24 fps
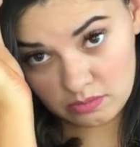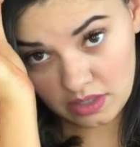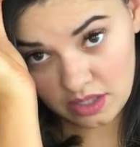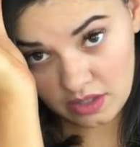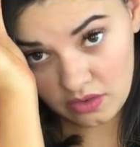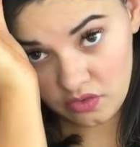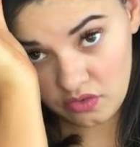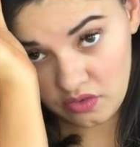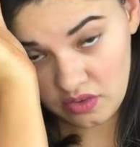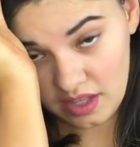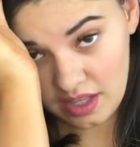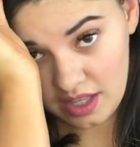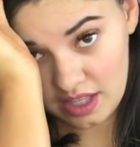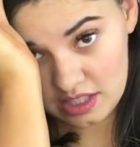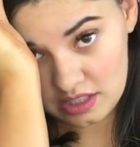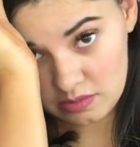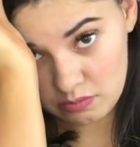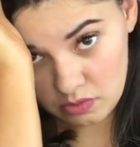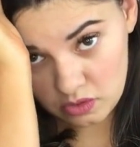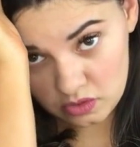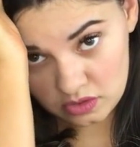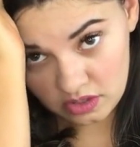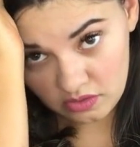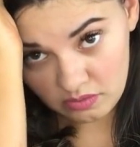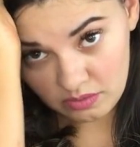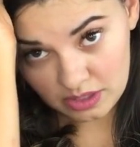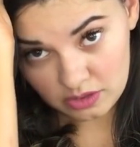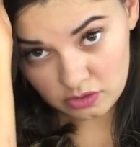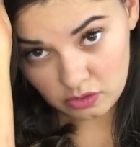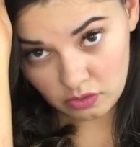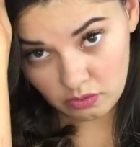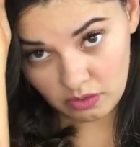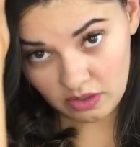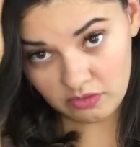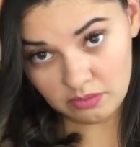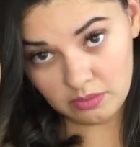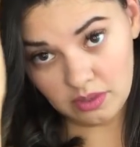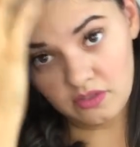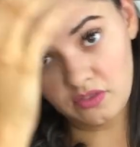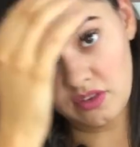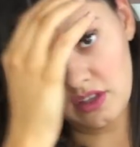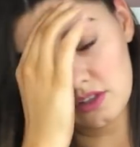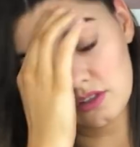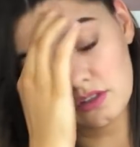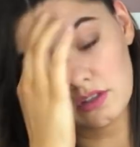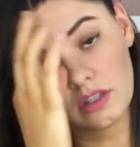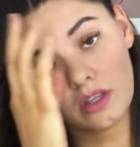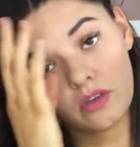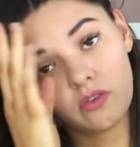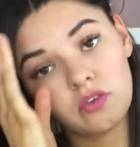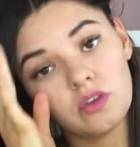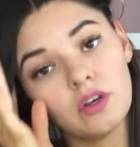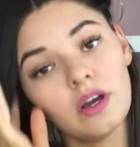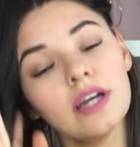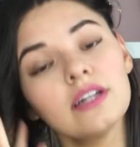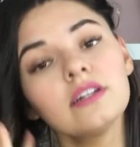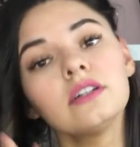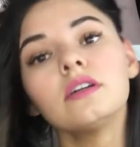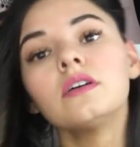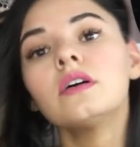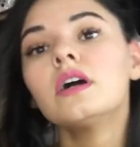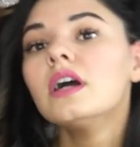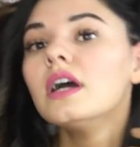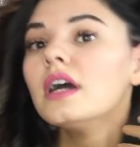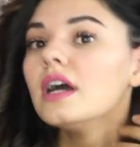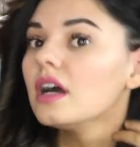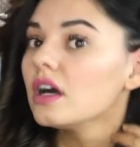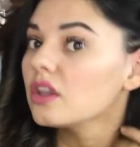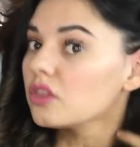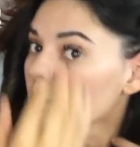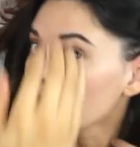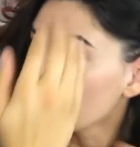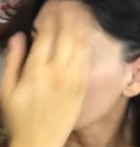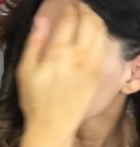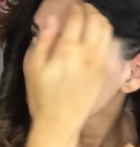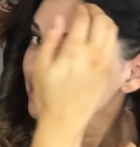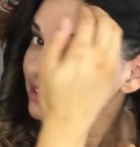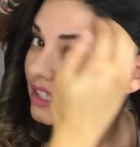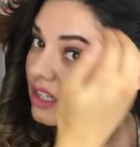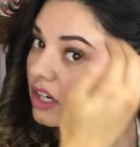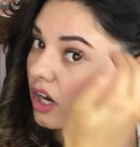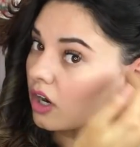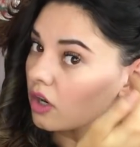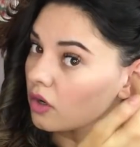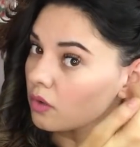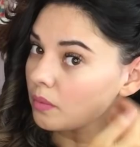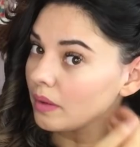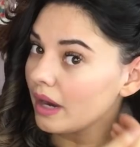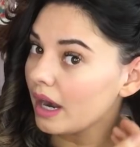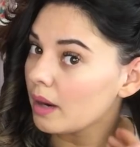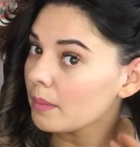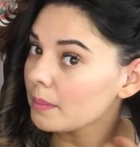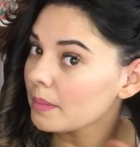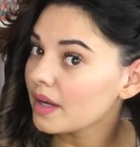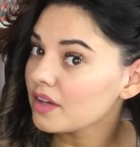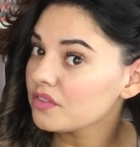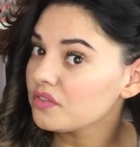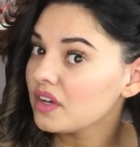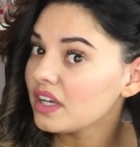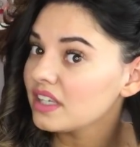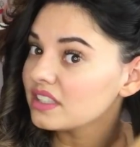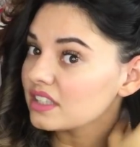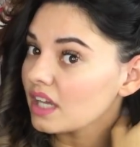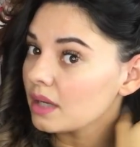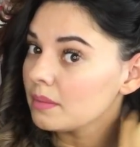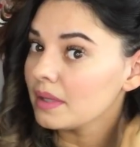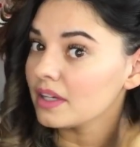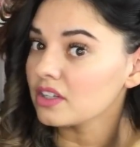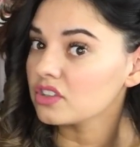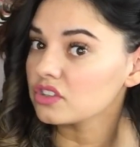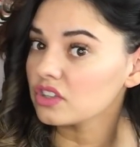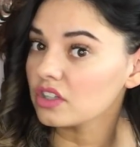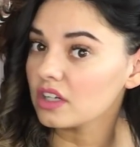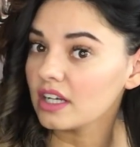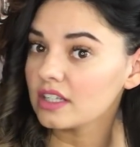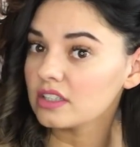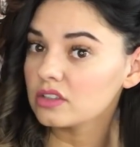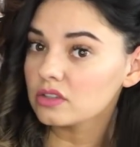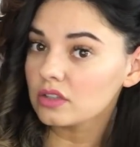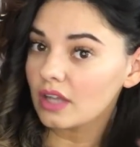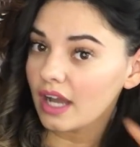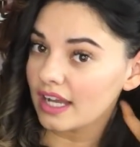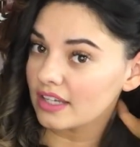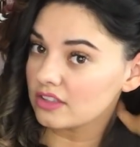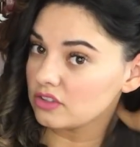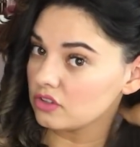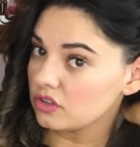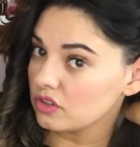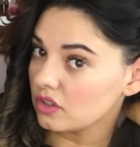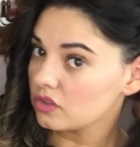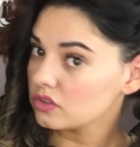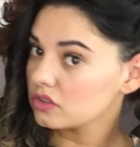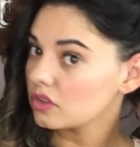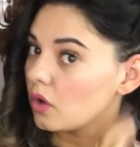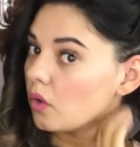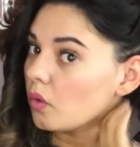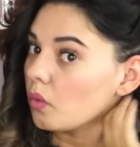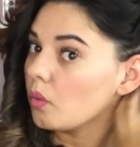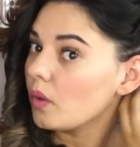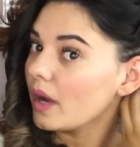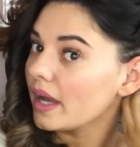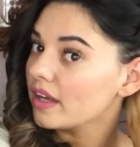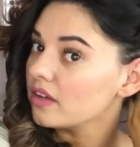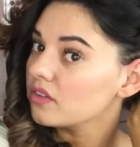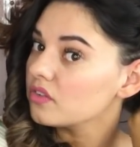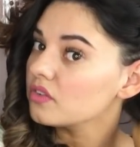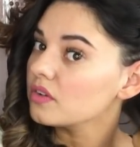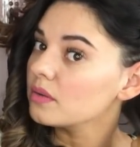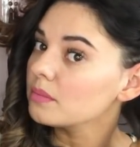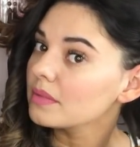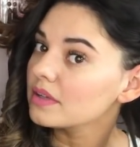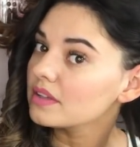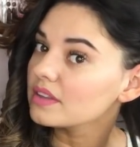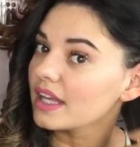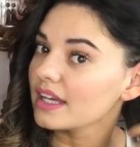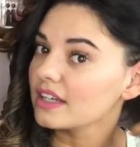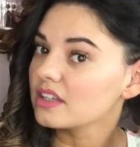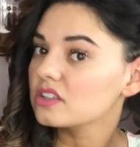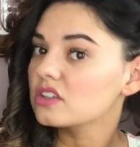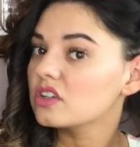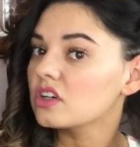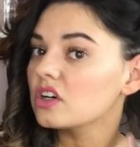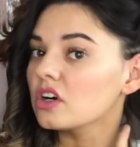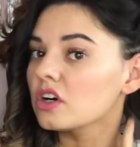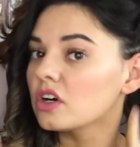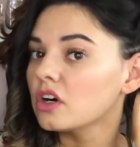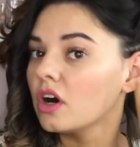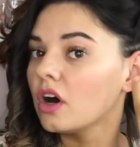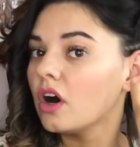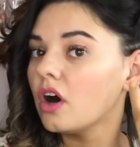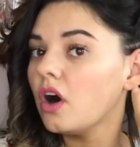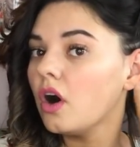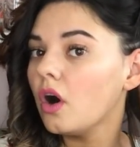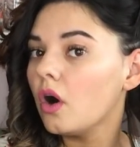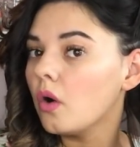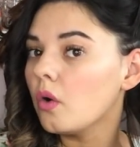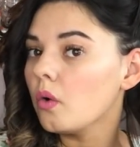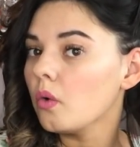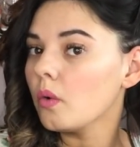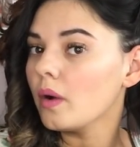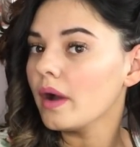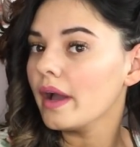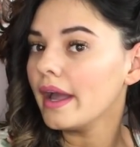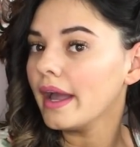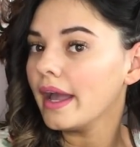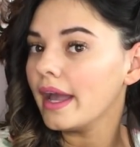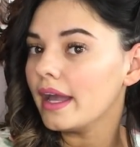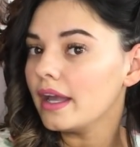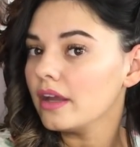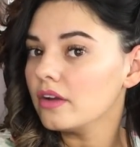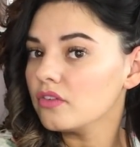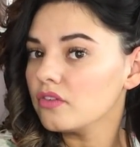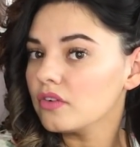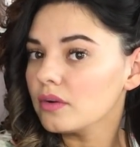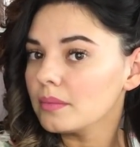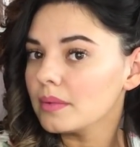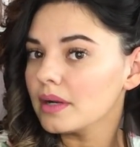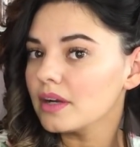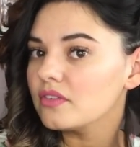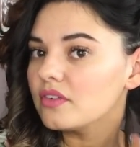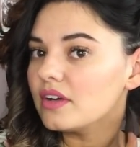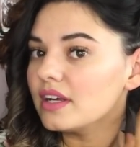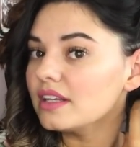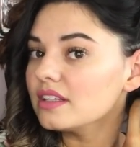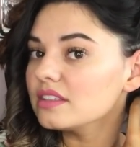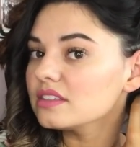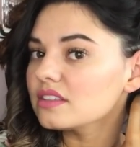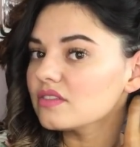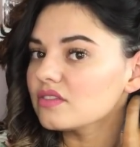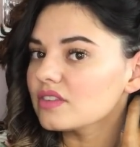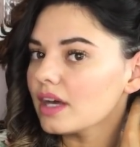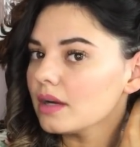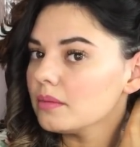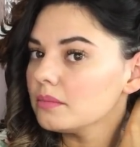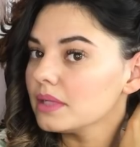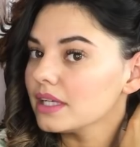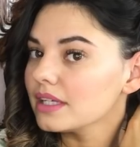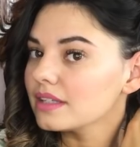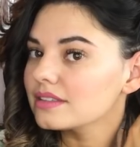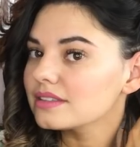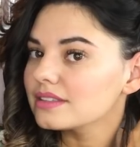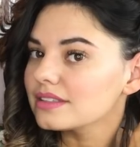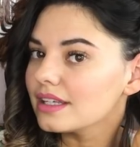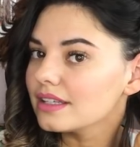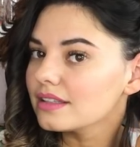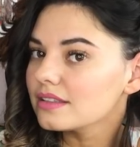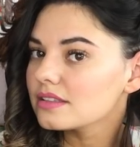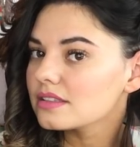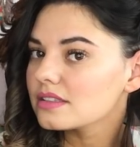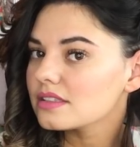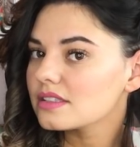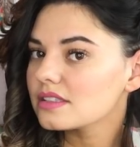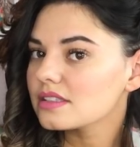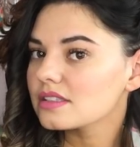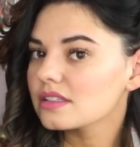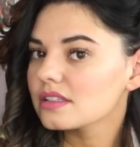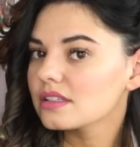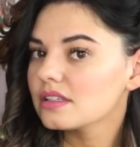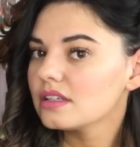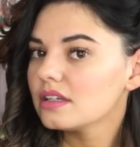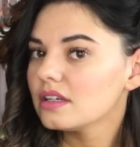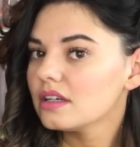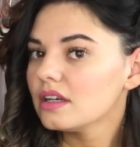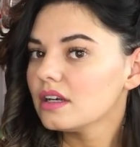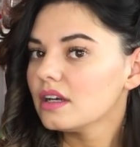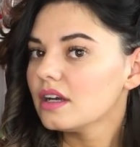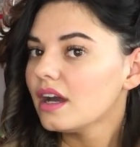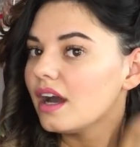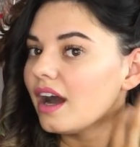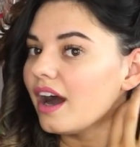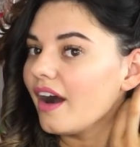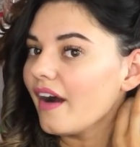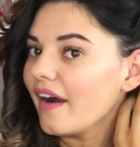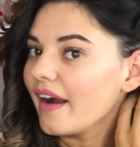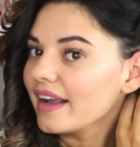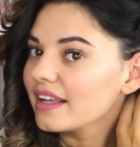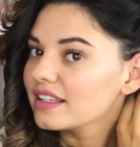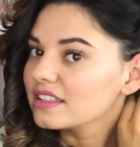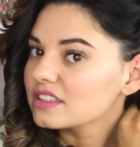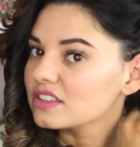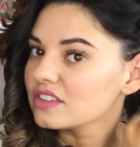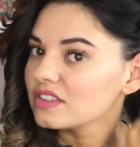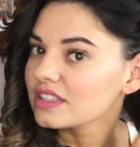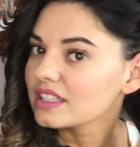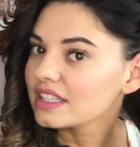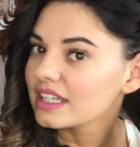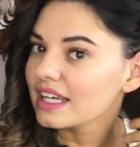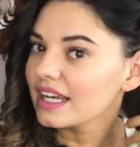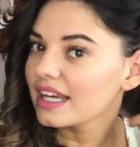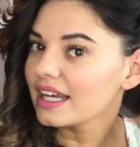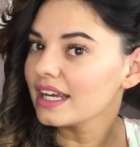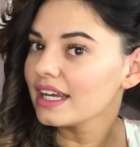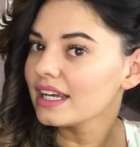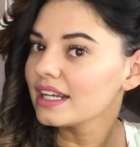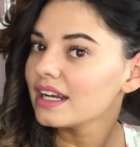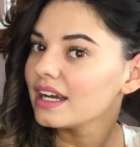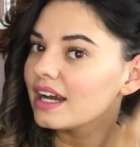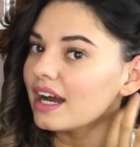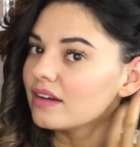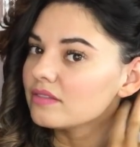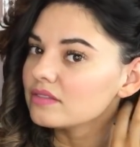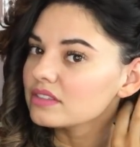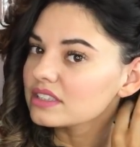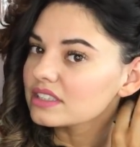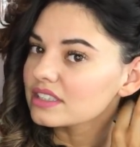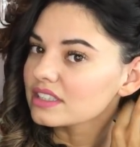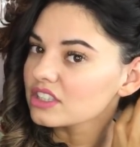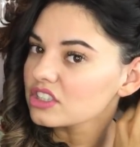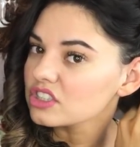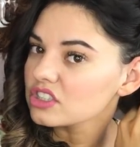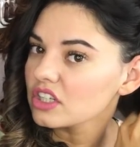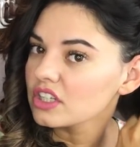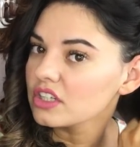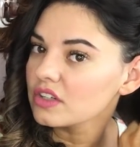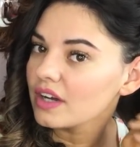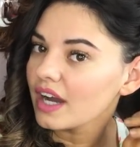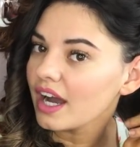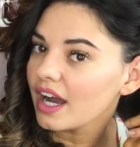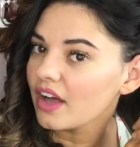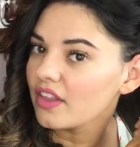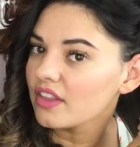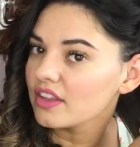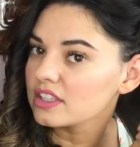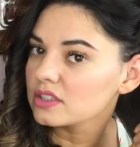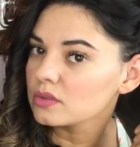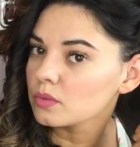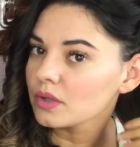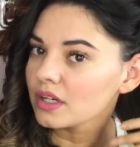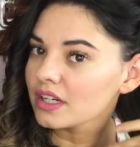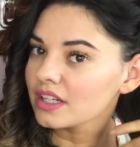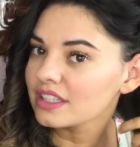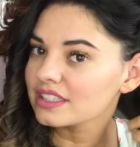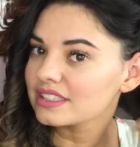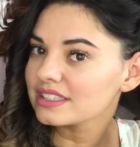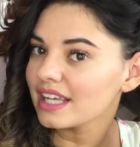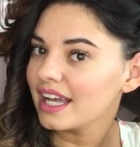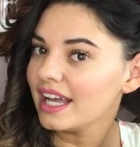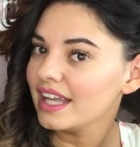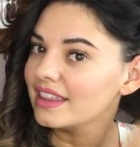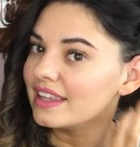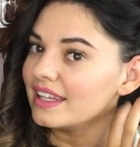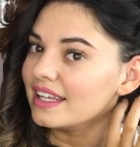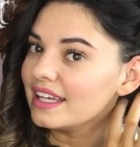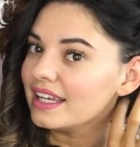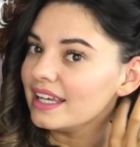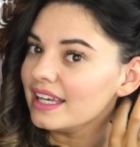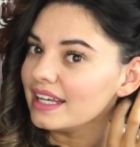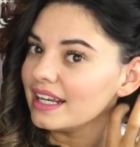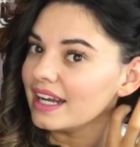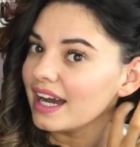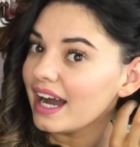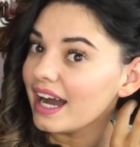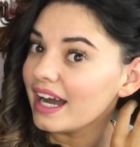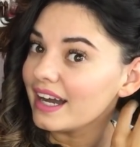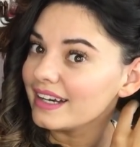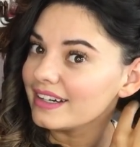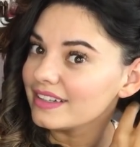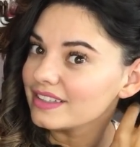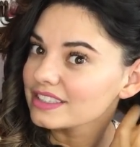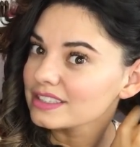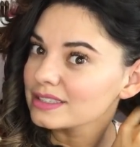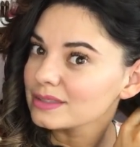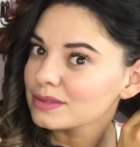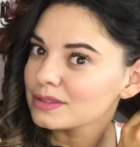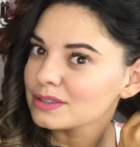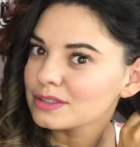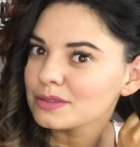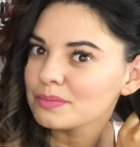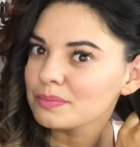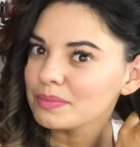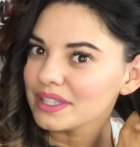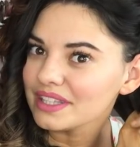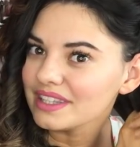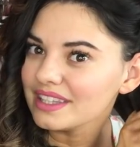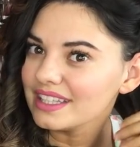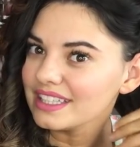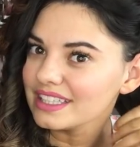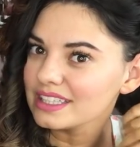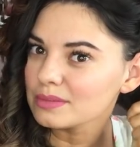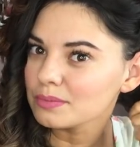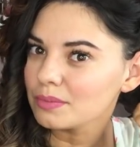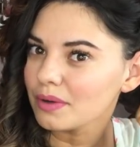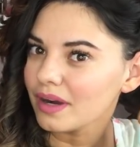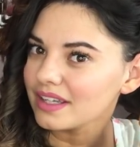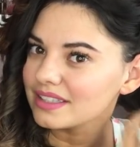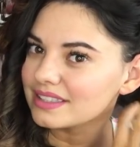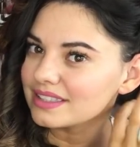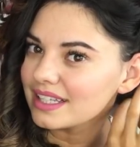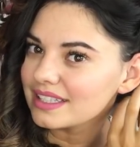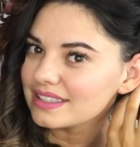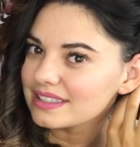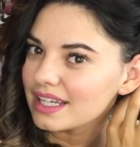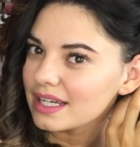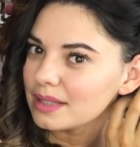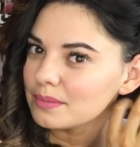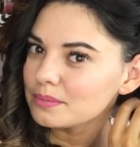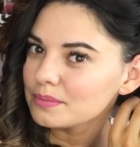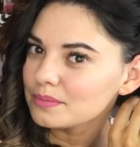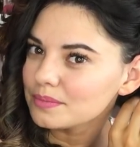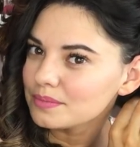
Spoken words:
my face, most of them I do away from my face, only a few I do. The ones that are around my face, I make sure I do those away from, like curl away from my face, if that makes sense. Alright, so again, I'm just going to show you how this works, and then I'll speed this process up.